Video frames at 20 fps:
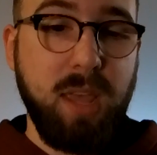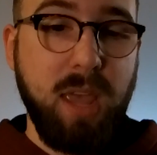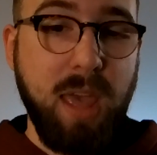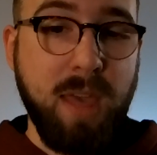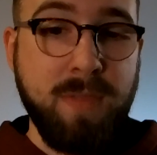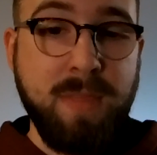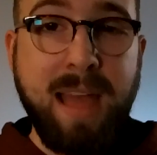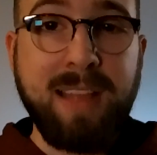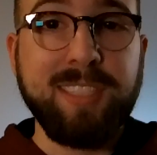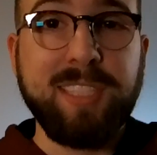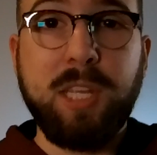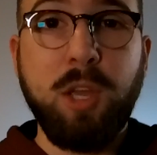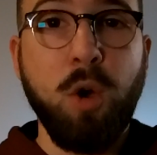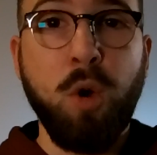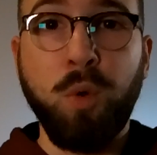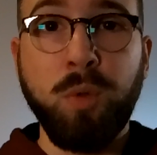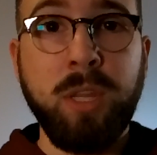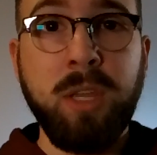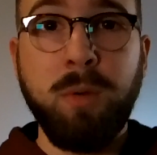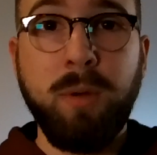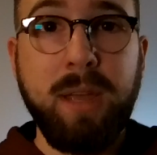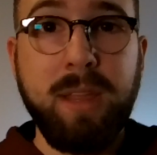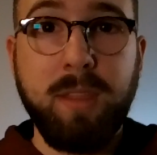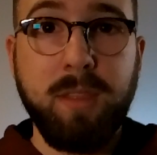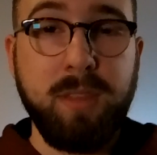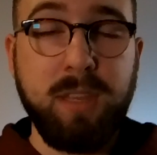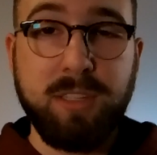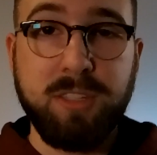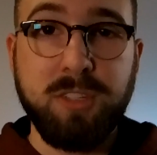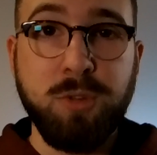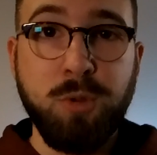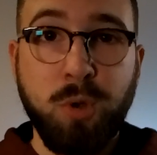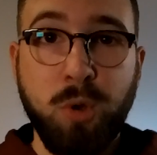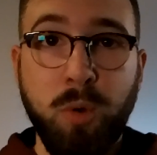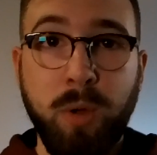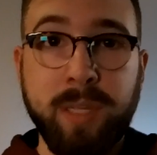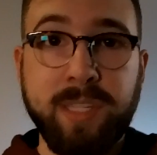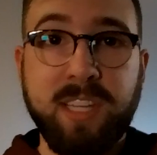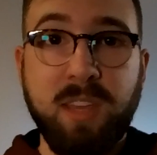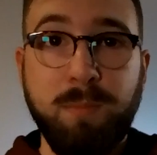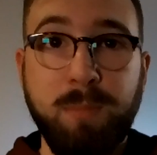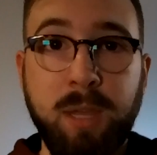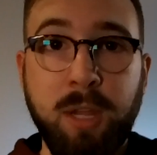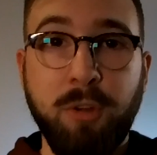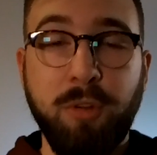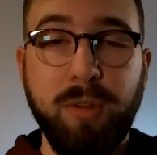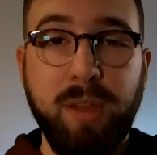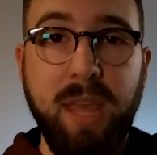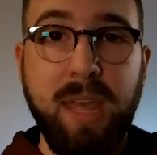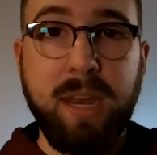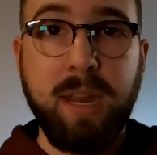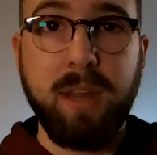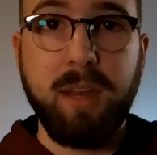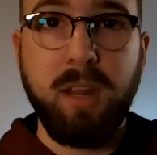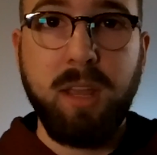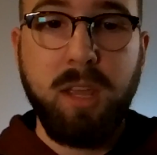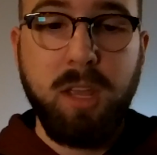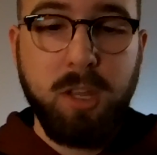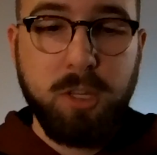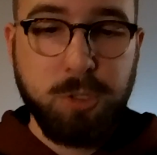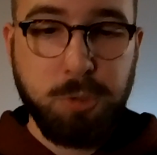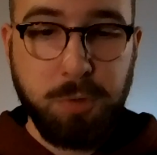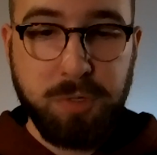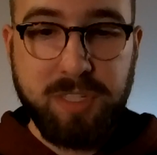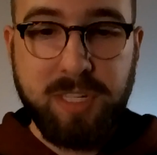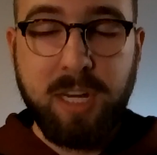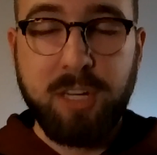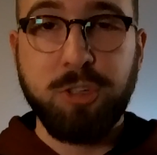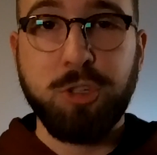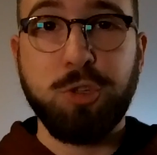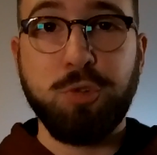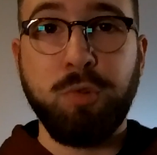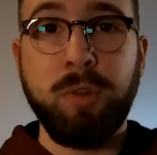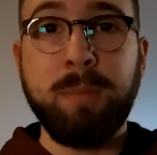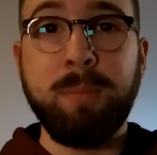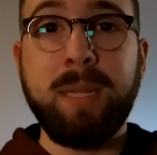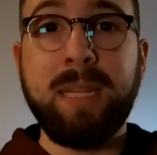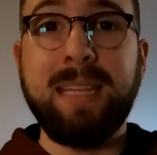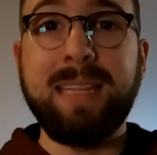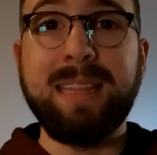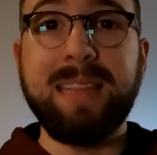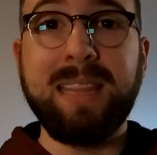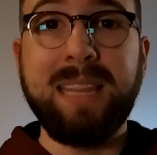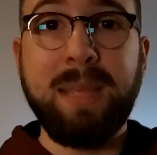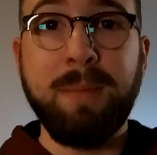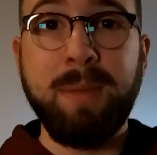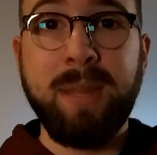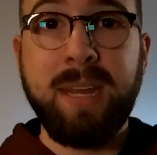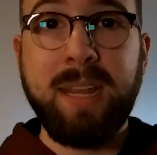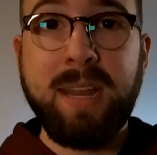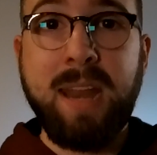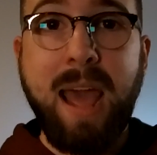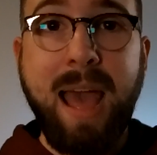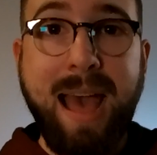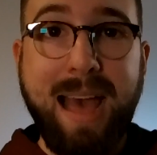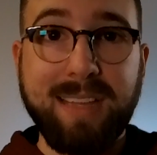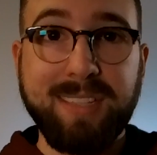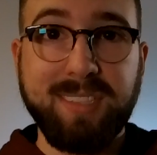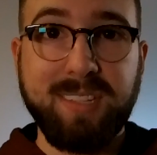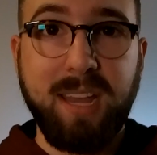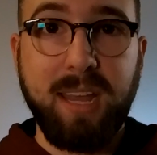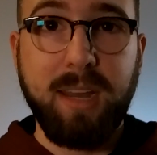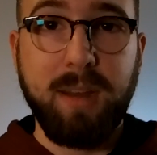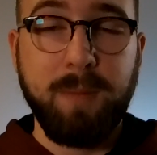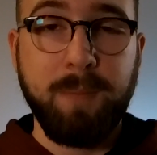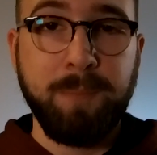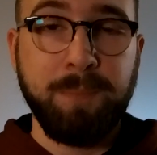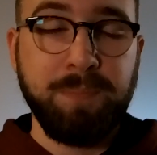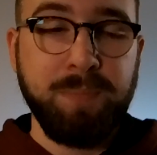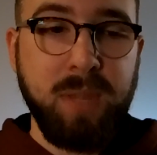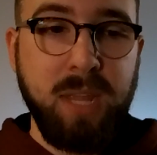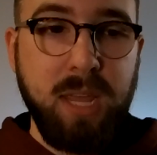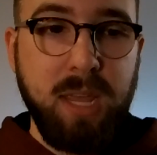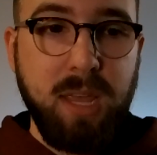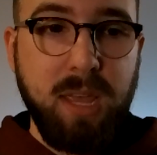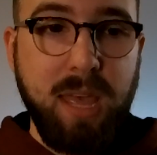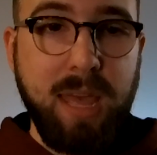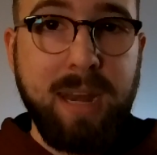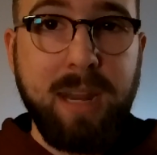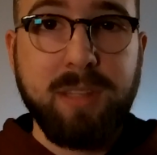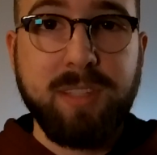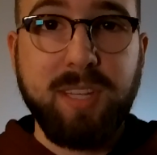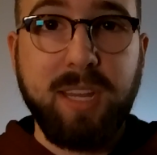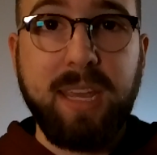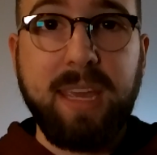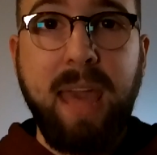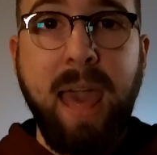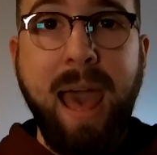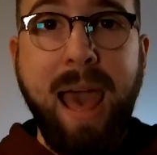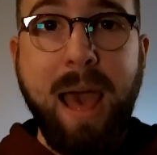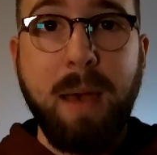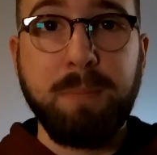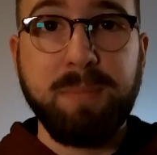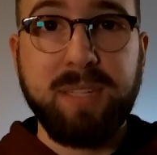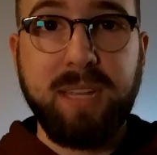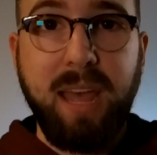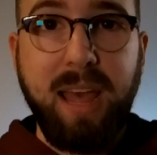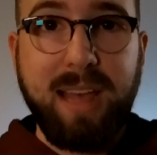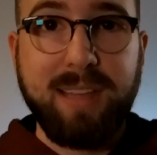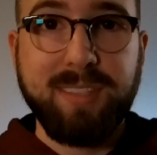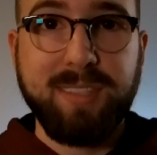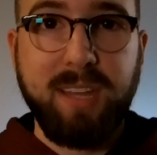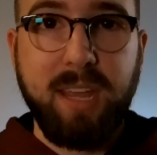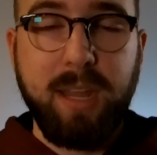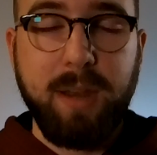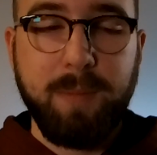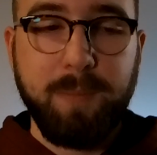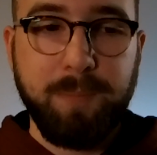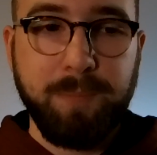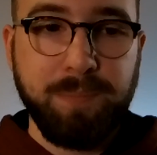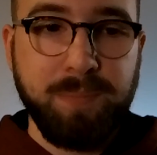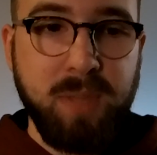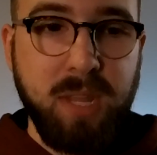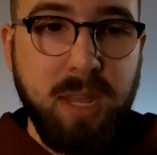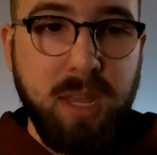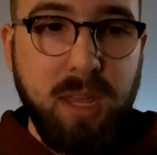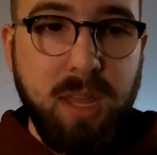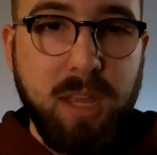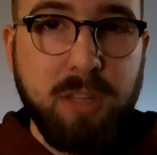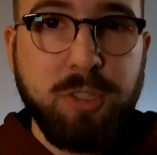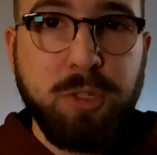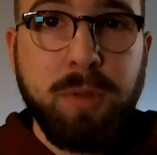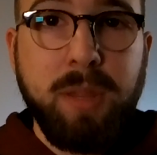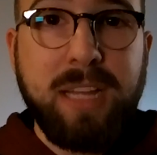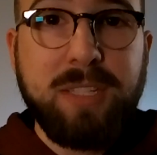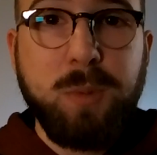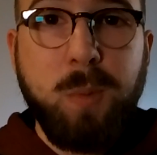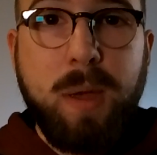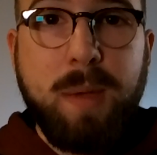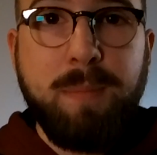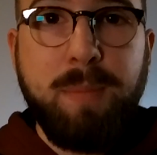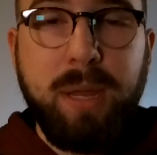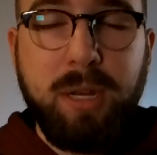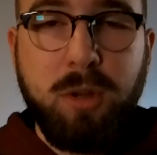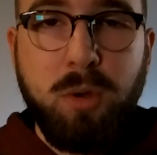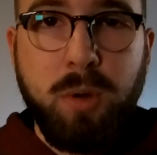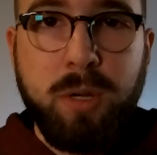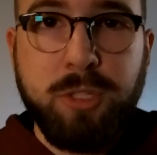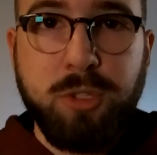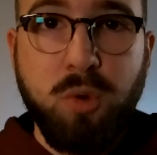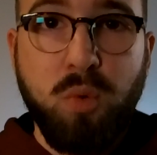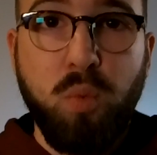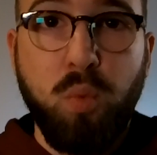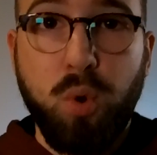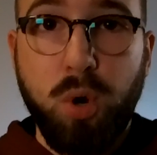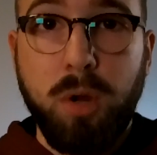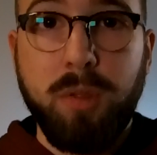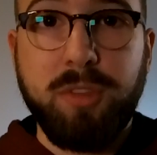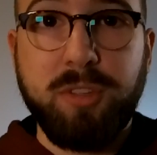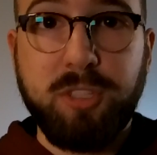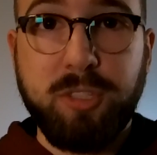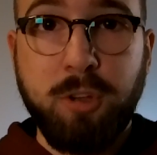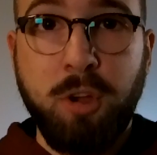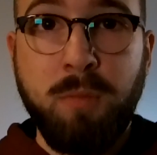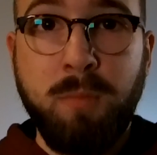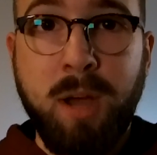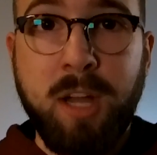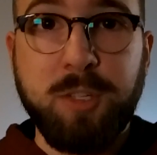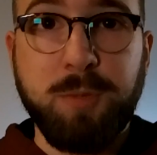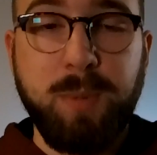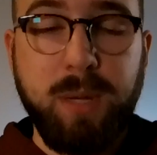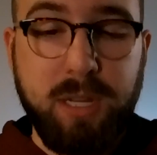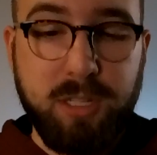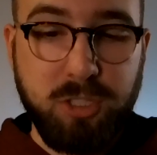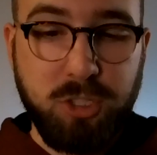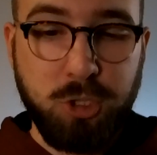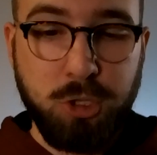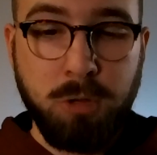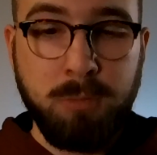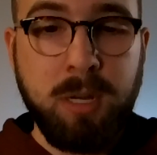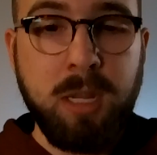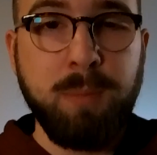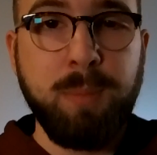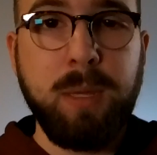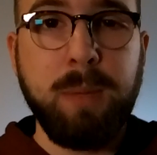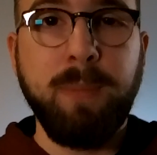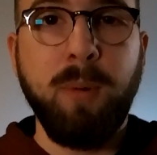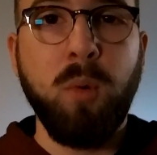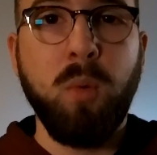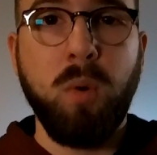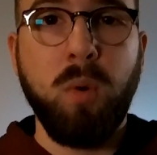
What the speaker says: And that's the only way that these new coins can be created. So it's an extremely limited asset and it's a capped asset. And so that's why Bitcoins are worth so much, because so many people